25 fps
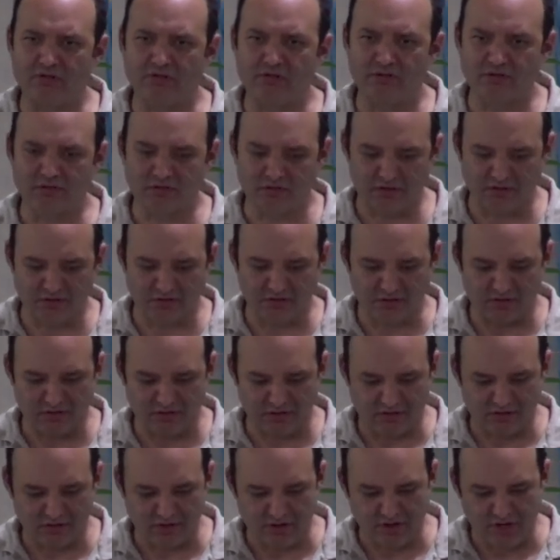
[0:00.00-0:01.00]

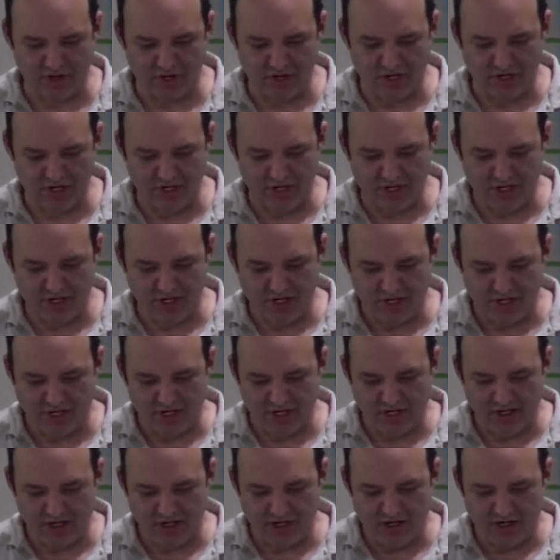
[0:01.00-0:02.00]

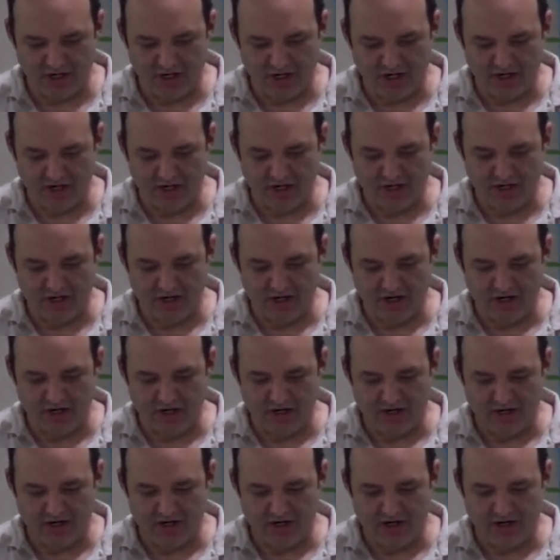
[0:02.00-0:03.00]

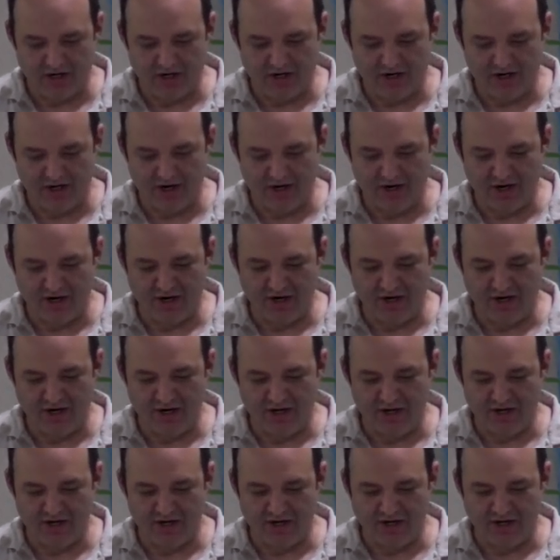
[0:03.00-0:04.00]

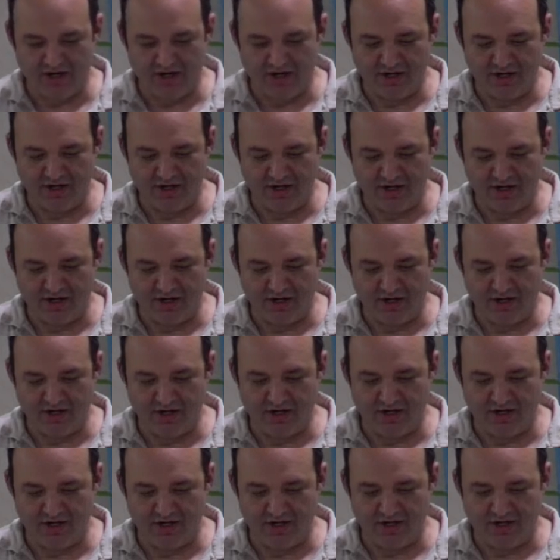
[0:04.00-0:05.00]

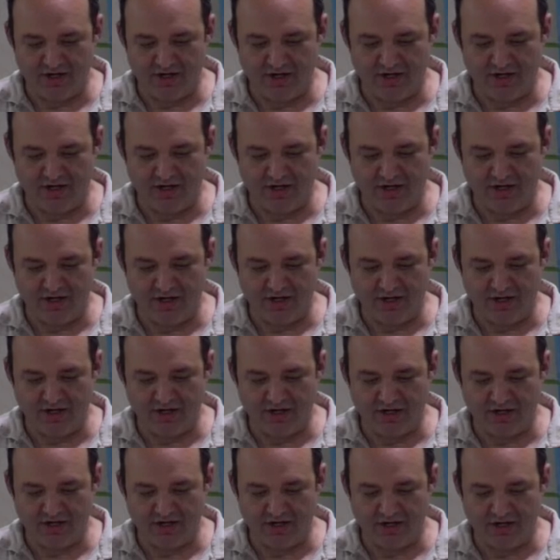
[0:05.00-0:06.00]

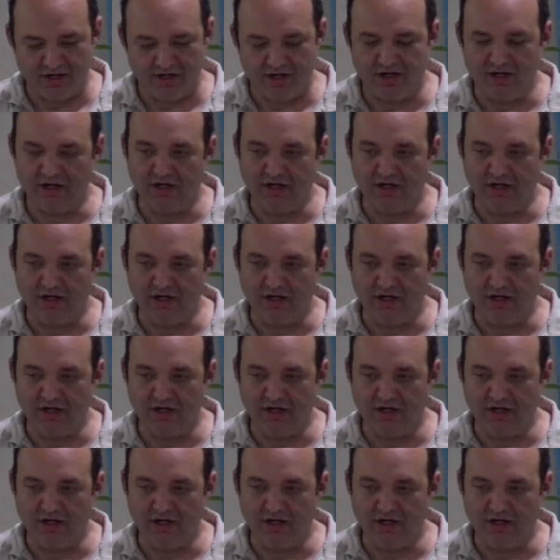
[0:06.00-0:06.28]
(no one is talking)